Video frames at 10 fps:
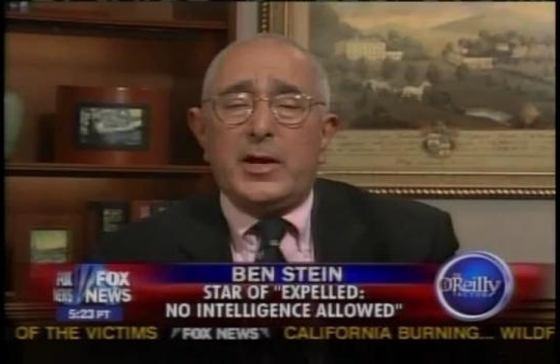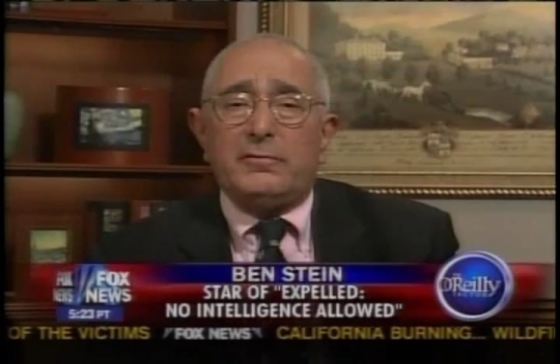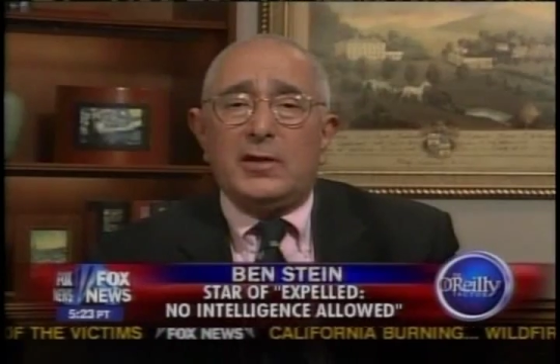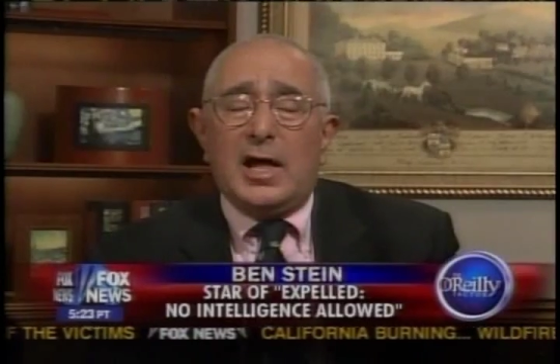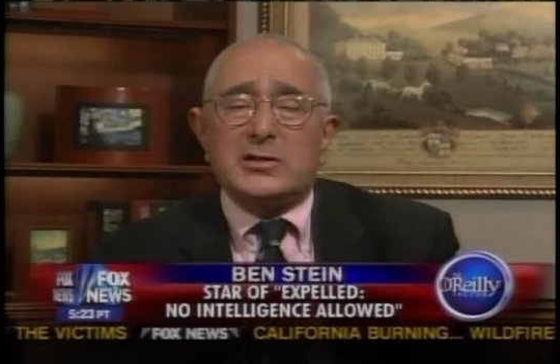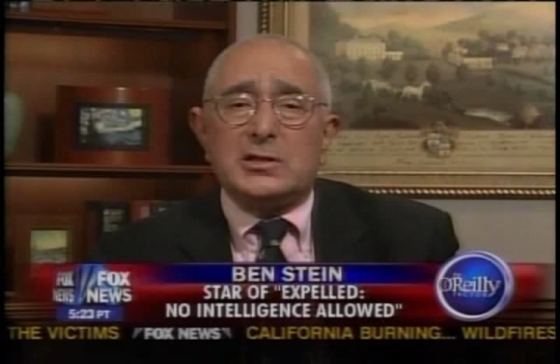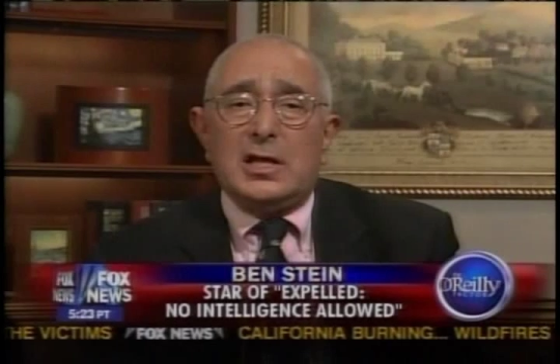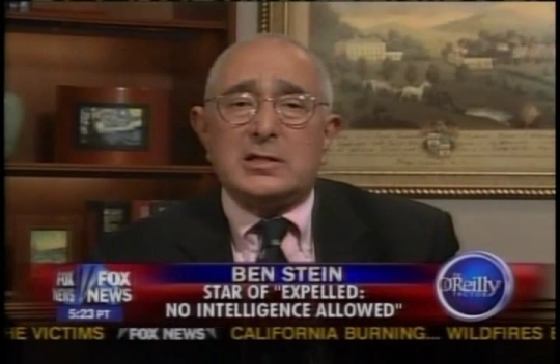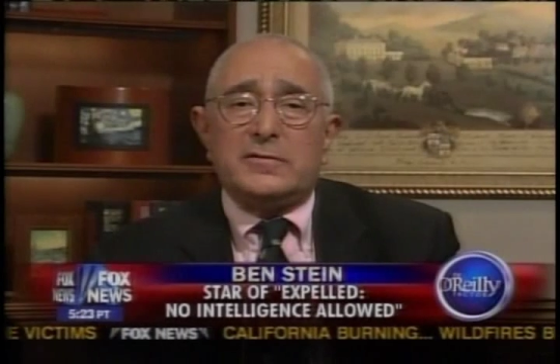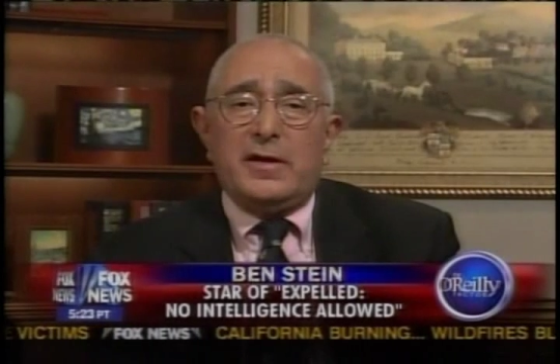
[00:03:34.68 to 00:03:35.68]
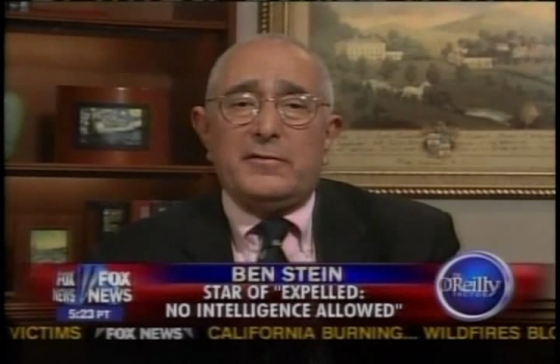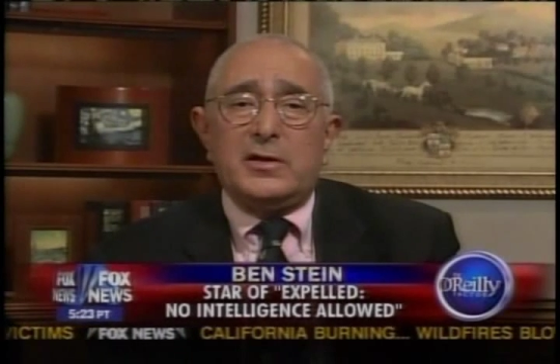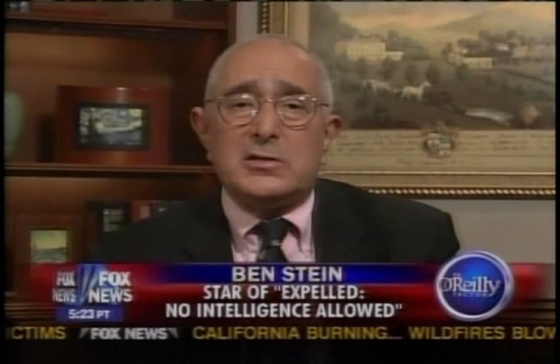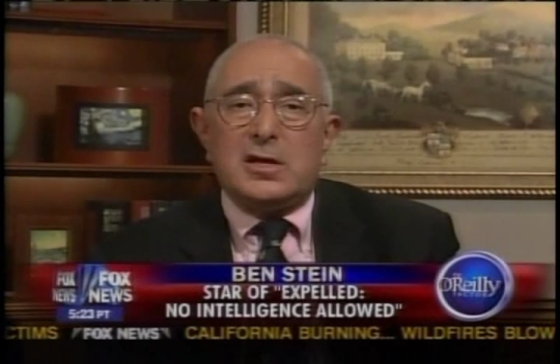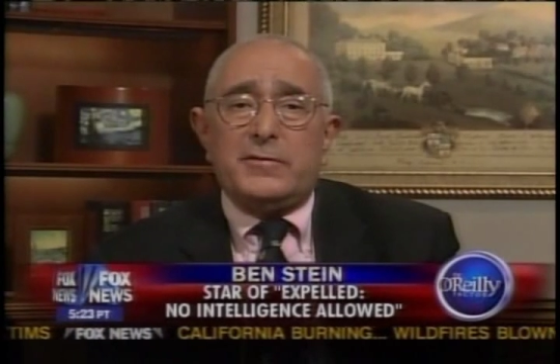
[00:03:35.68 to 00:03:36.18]
We have lots and lots of
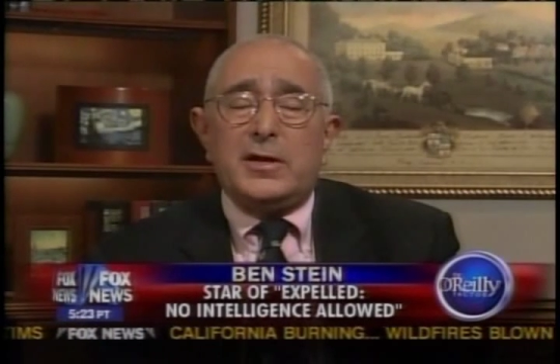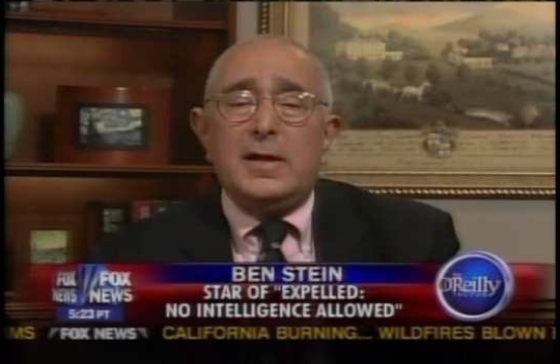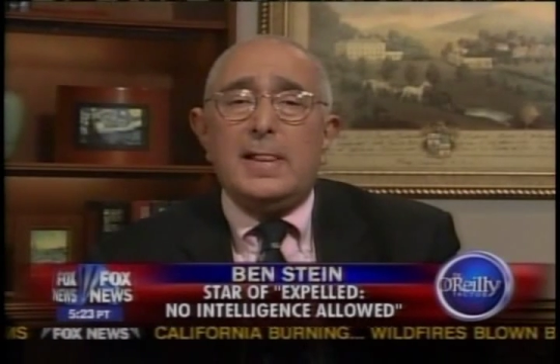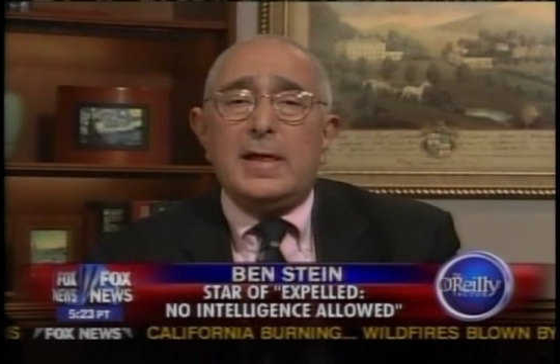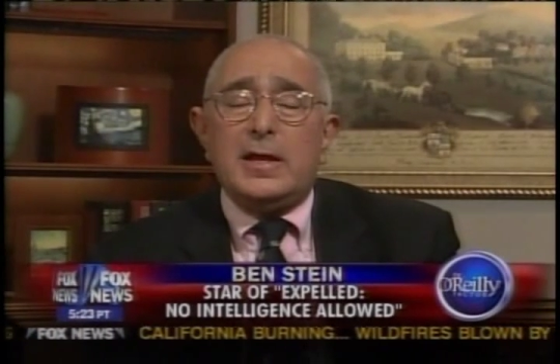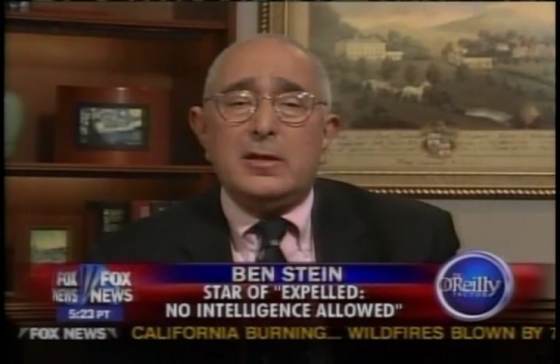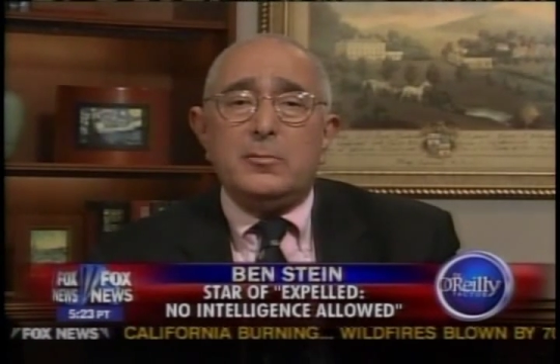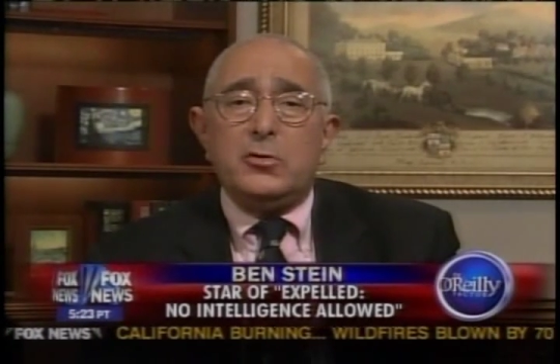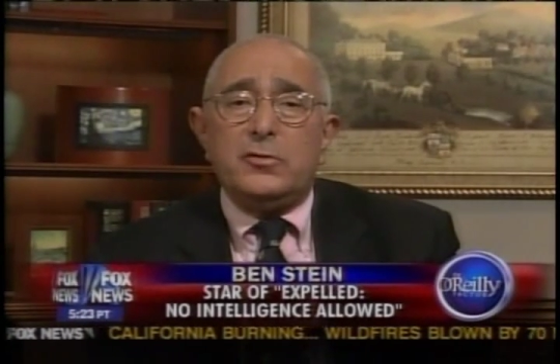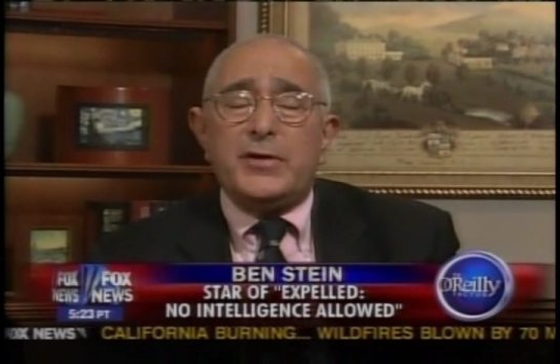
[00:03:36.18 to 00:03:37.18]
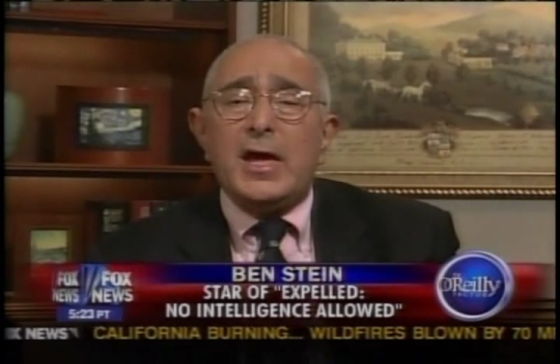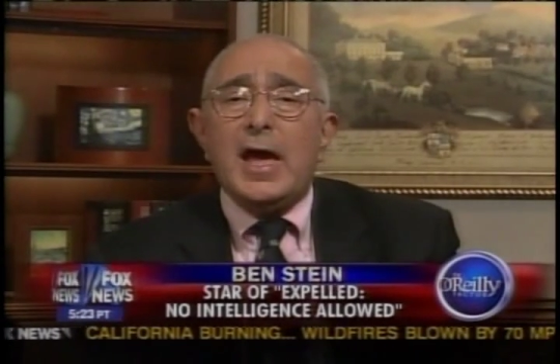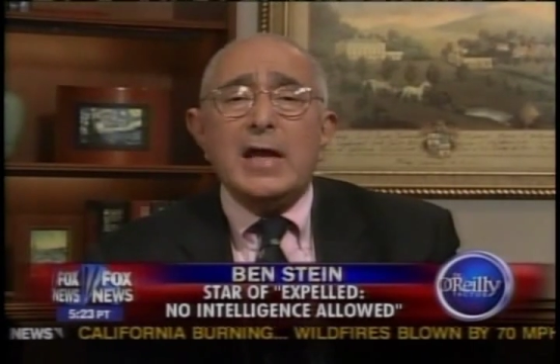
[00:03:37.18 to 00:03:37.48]
evidence of it in the movie.